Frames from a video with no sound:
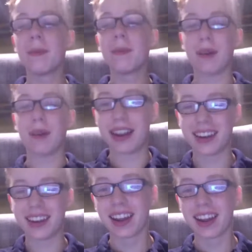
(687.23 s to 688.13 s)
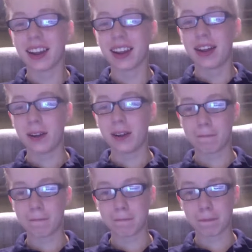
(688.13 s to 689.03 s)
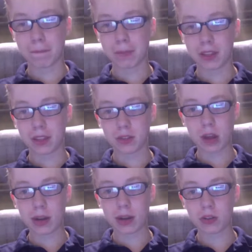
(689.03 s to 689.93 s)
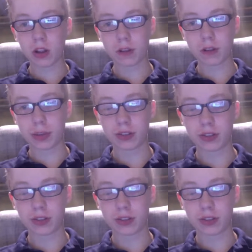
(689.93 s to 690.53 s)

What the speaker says: but um, there's drop towers all over the place.